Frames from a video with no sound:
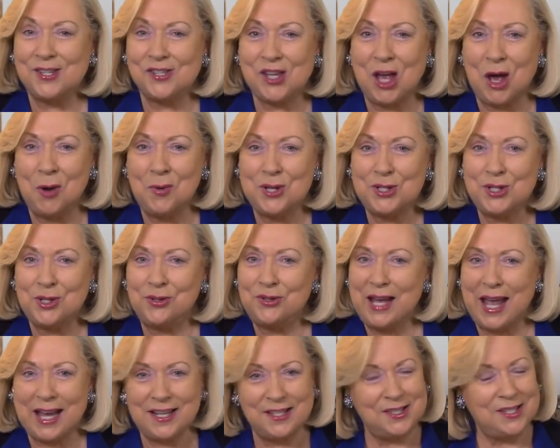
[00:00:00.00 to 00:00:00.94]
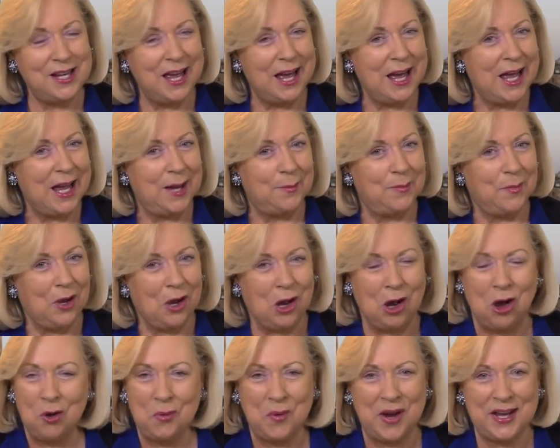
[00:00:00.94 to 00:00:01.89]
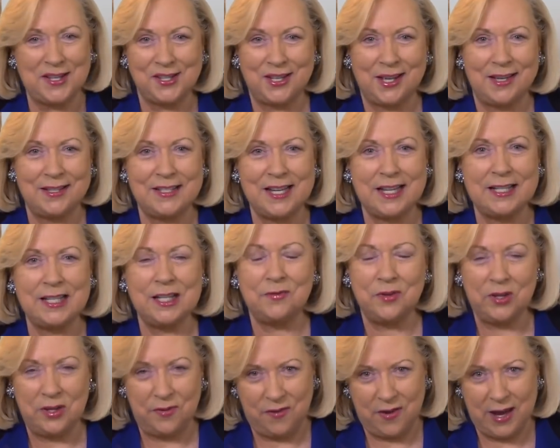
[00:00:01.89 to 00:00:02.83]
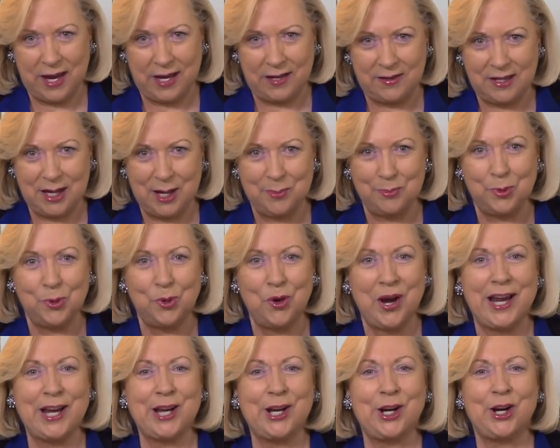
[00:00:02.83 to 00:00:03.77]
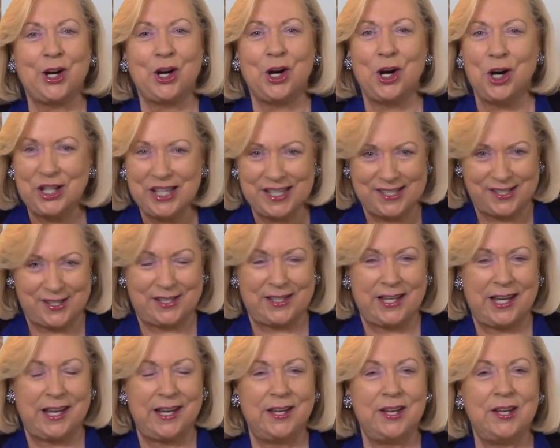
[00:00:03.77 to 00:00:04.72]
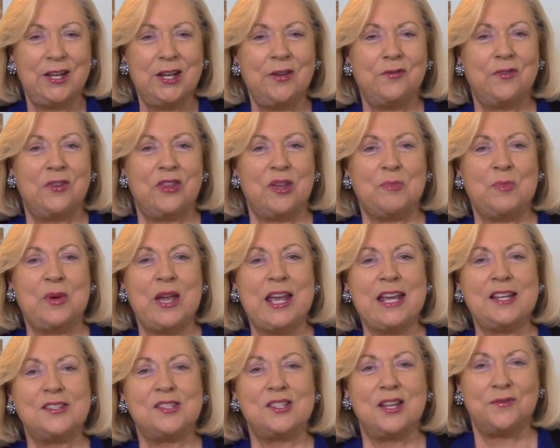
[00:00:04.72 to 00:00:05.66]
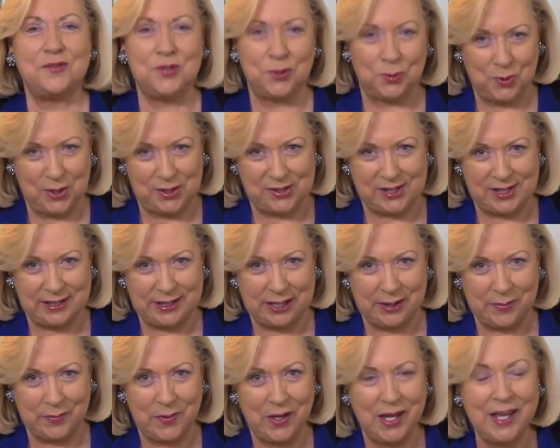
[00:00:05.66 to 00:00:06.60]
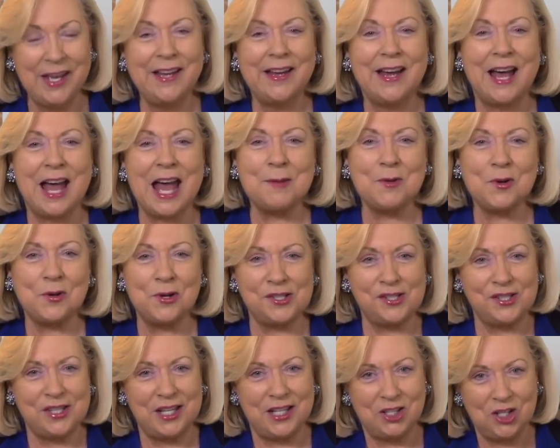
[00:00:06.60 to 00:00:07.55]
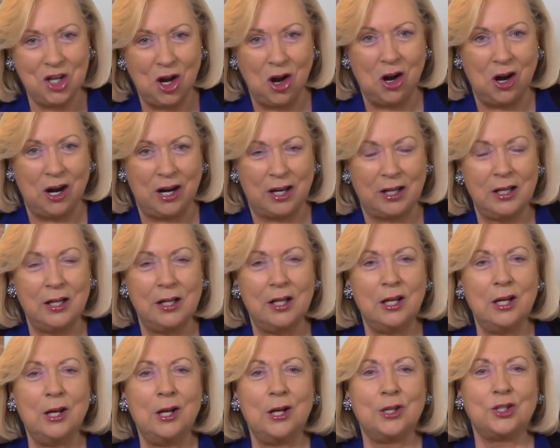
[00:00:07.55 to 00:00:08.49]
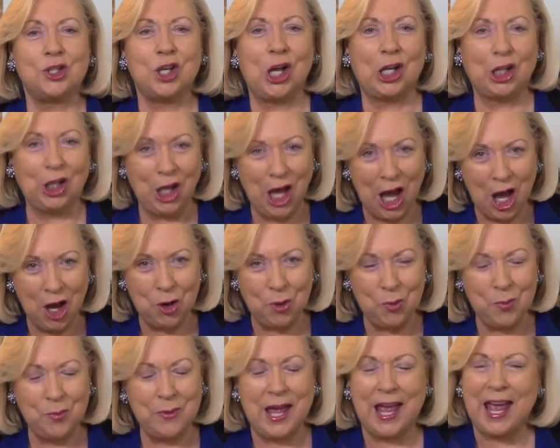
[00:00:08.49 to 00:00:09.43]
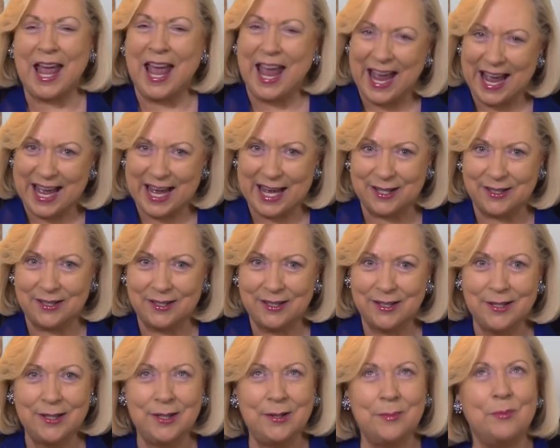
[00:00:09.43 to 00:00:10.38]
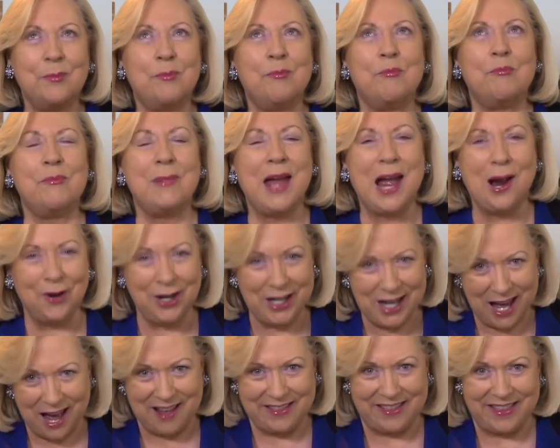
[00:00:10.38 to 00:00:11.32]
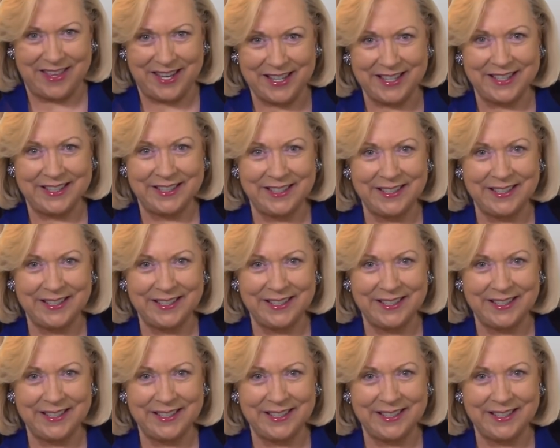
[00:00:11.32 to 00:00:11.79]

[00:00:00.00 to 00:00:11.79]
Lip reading: so until next time, always contending for the faith and praying earnestly for the peace of Jerusalem, I'm Christine Darg. Shalom and Maranatha.